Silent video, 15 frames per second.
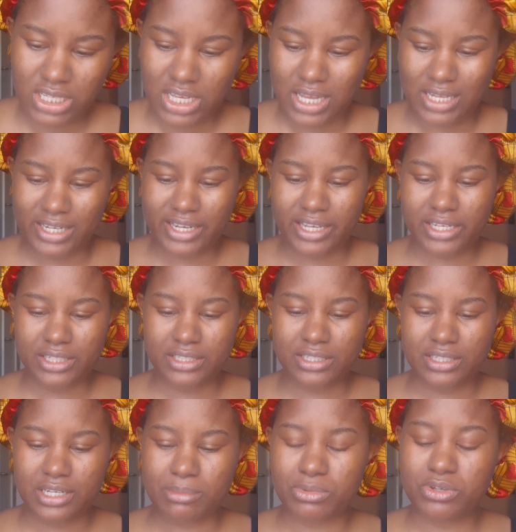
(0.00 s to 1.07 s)
And then
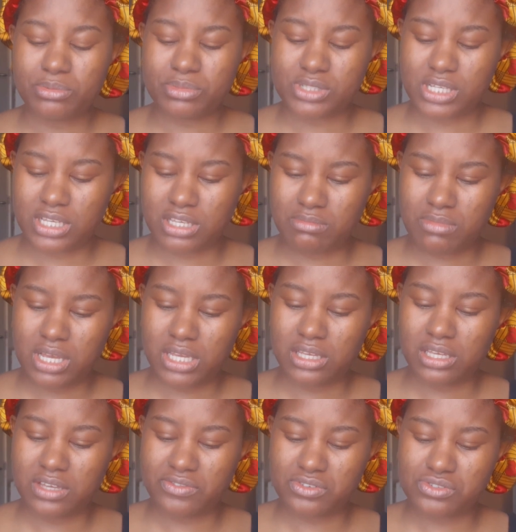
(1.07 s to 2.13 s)
I'm going to be taking my
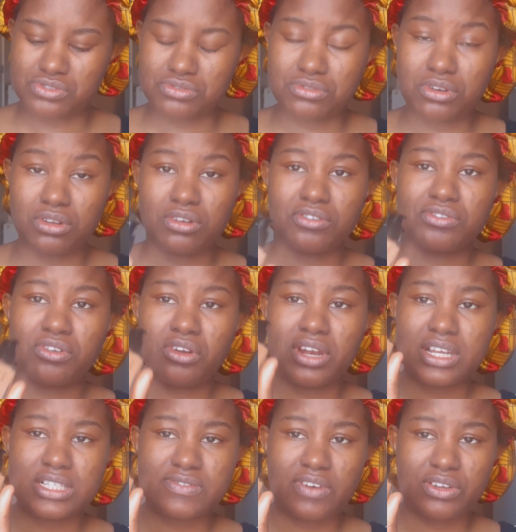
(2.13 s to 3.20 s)
Avon True Color
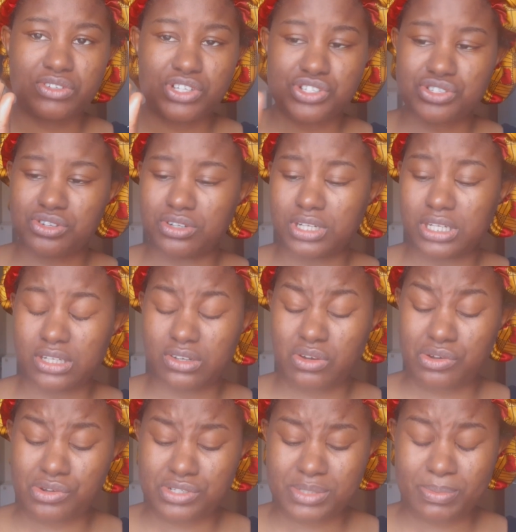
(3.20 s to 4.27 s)
Flawless Foundation in the
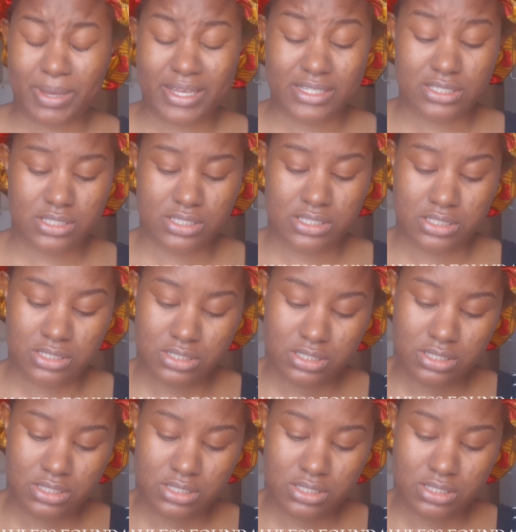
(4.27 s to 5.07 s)
color Spice.